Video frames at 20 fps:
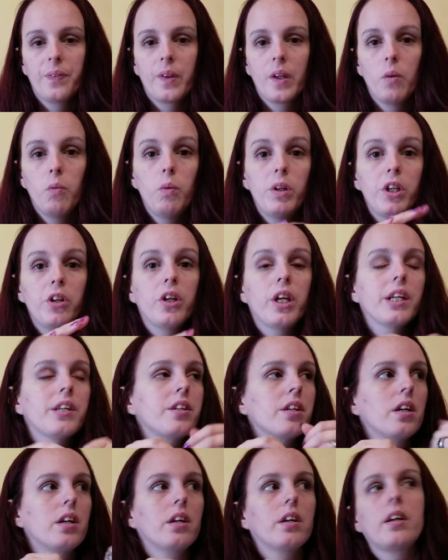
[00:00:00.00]
When you get
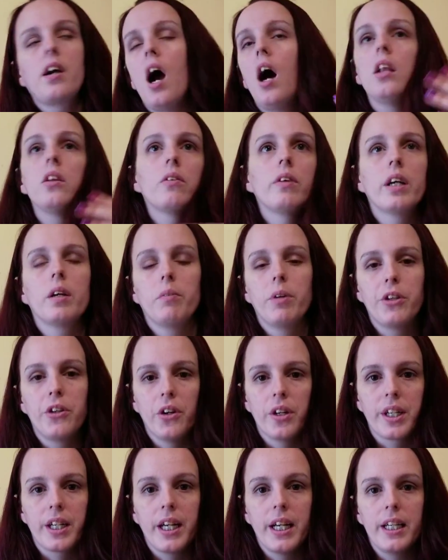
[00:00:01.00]
to coloring with
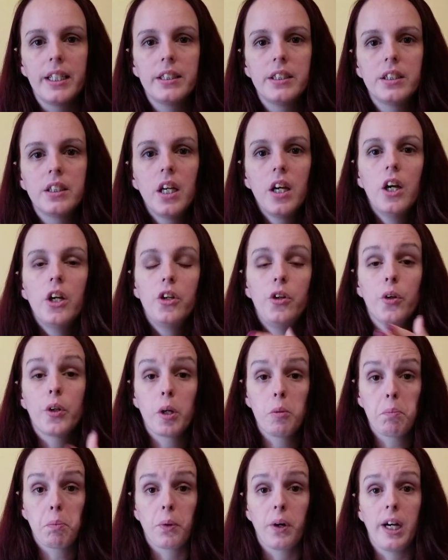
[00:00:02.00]
your kids, you
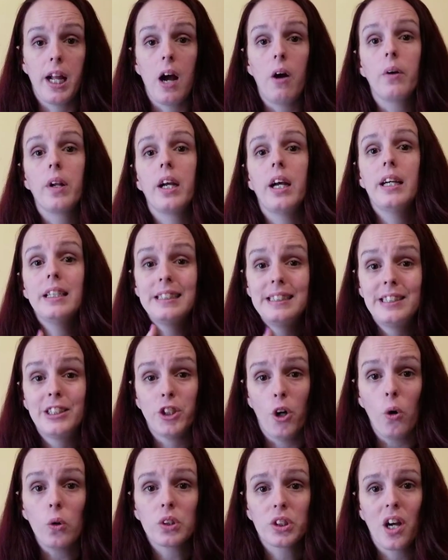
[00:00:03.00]
can print out
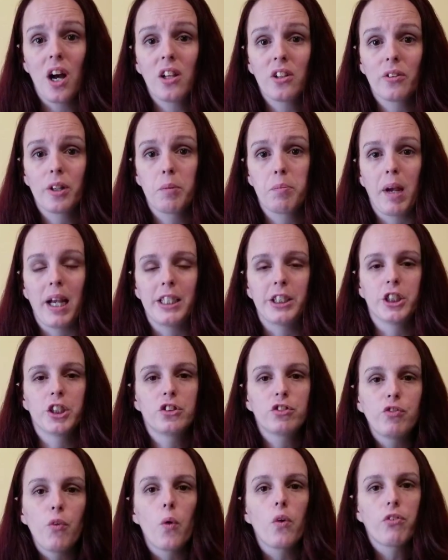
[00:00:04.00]
adult coloring pages
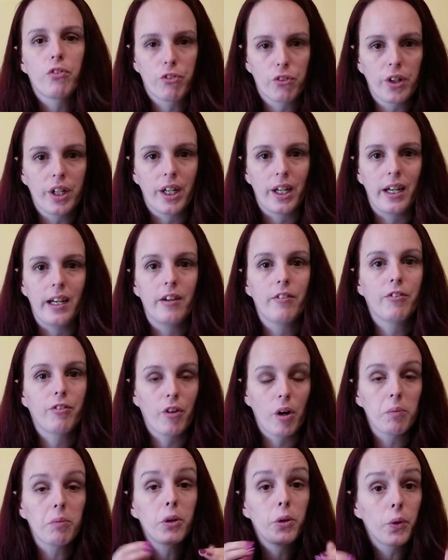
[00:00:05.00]
for free
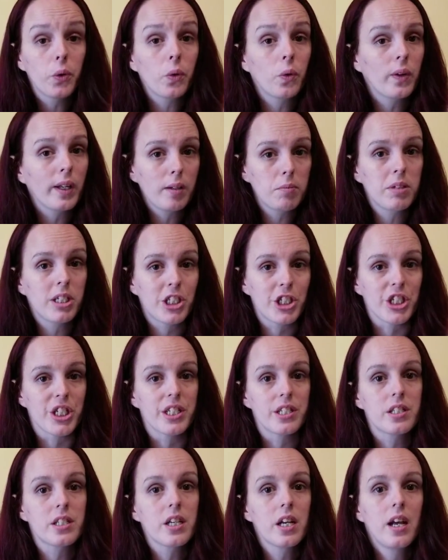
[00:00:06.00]
from Google
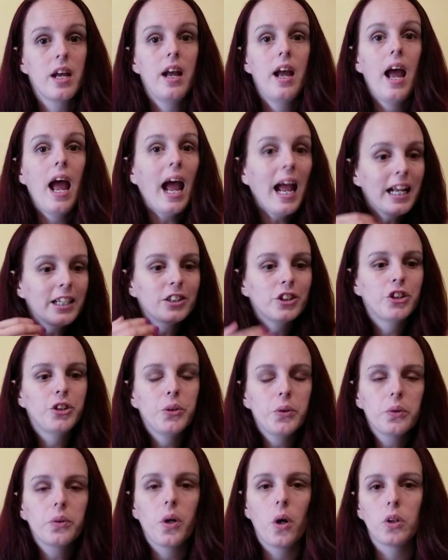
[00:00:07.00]
Images and
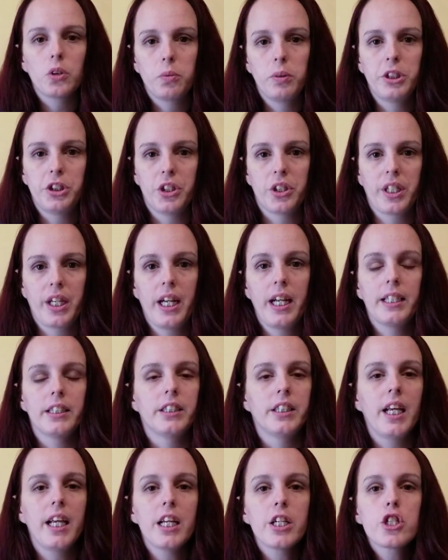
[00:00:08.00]
do those with your
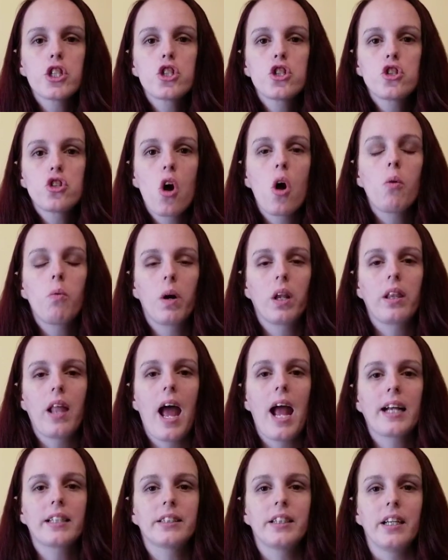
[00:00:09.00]
kids. It's so
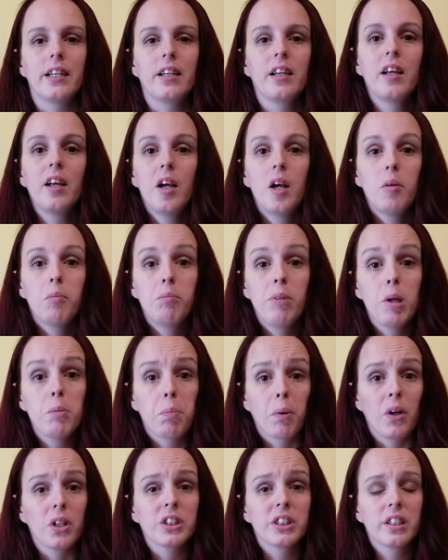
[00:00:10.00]
relaxing. Me
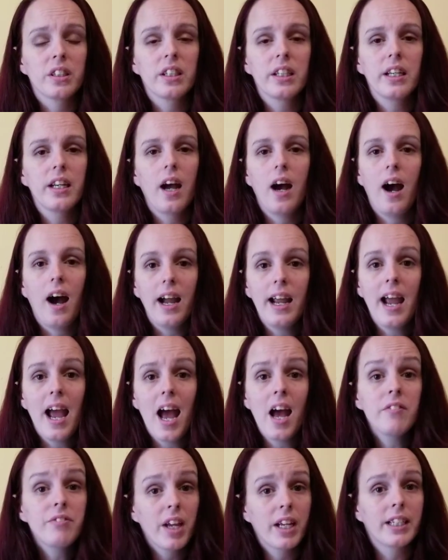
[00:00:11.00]
personally, I
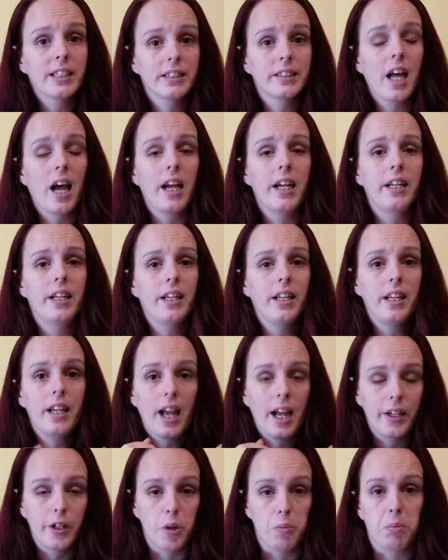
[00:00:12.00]
have anxiety
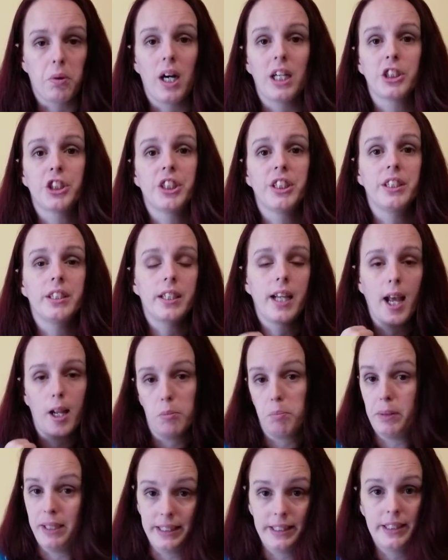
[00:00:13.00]
and depression
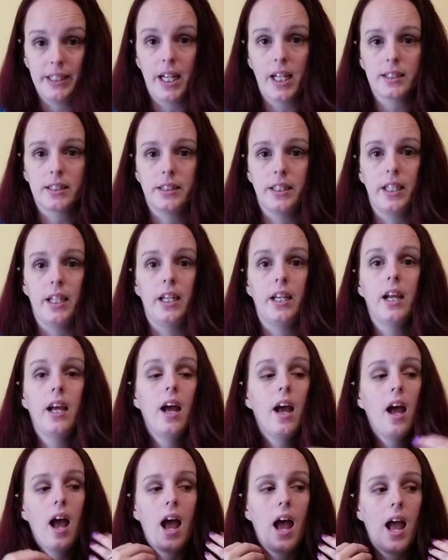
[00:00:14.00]
and PTSD,
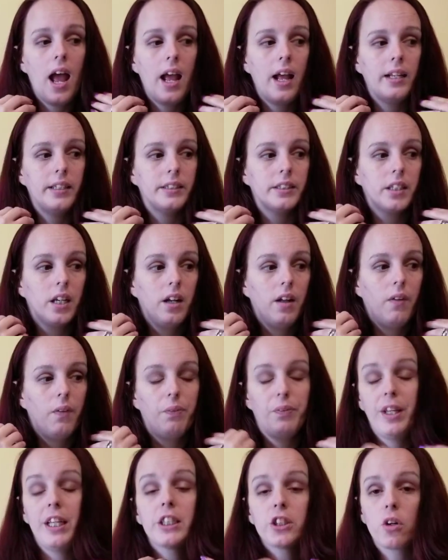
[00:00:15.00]
and
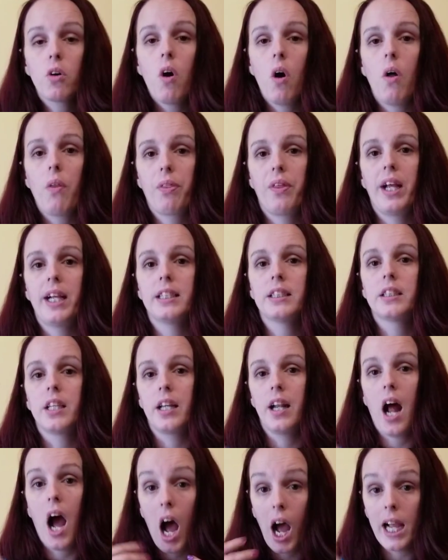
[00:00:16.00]
these are all things
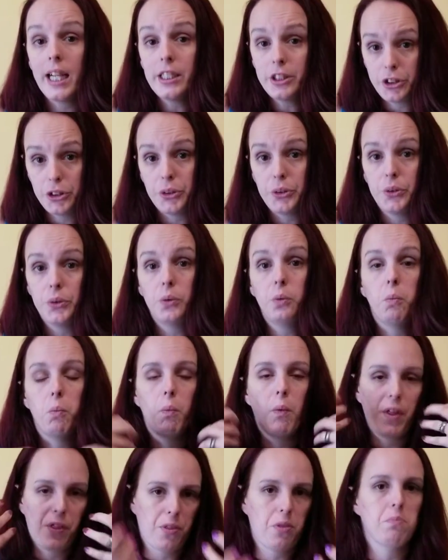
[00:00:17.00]
that I do
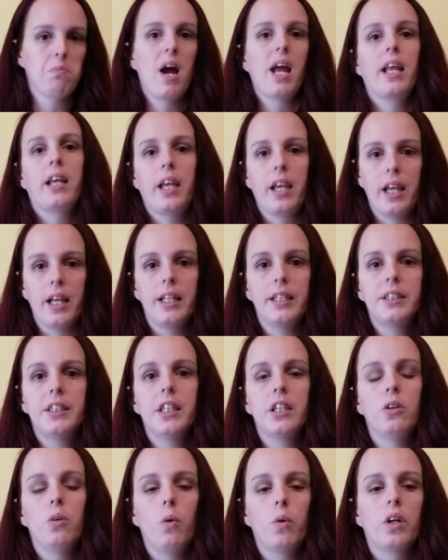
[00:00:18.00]
with my kids
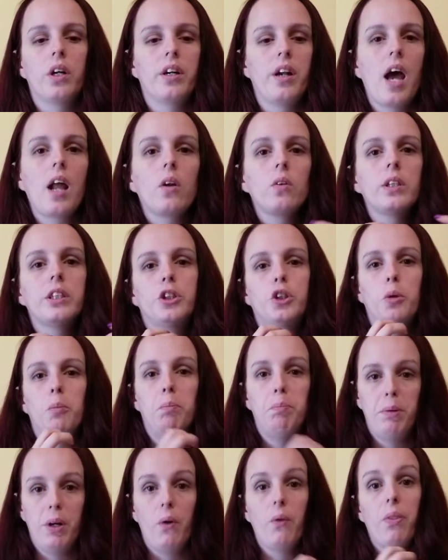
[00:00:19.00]
in order not only to
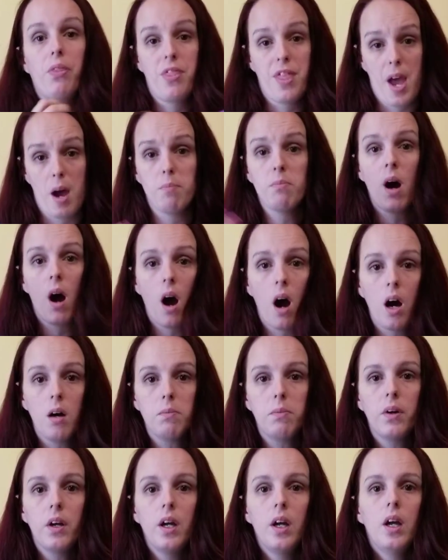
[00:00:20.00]
build them
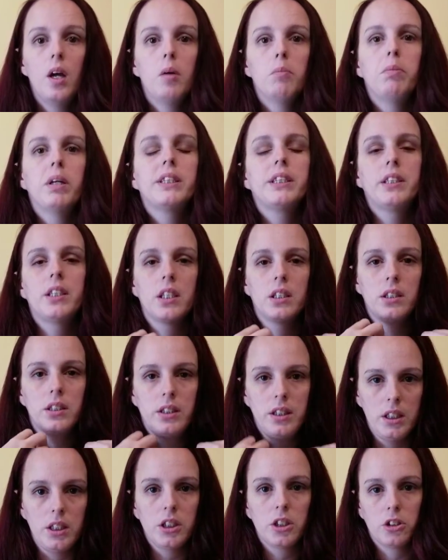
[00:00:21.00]
up, but to
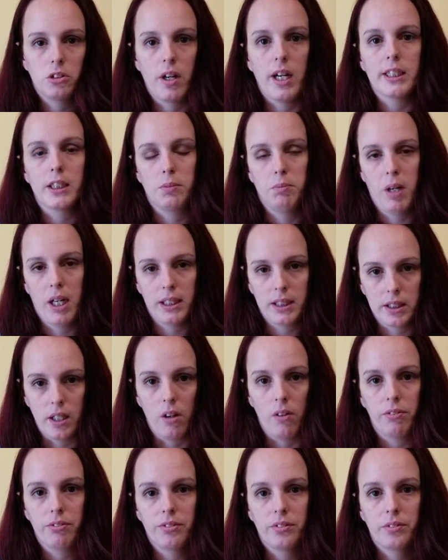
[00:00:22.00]
de-stress
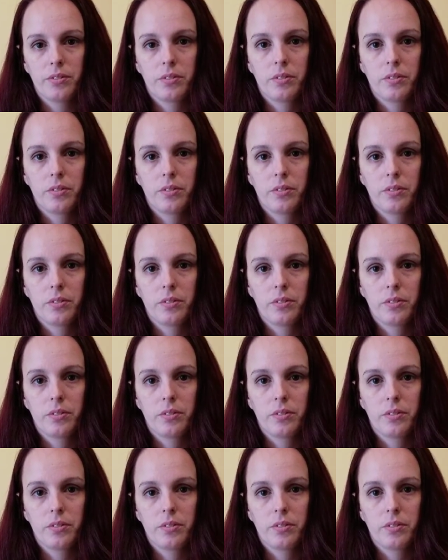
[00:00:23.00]
myself.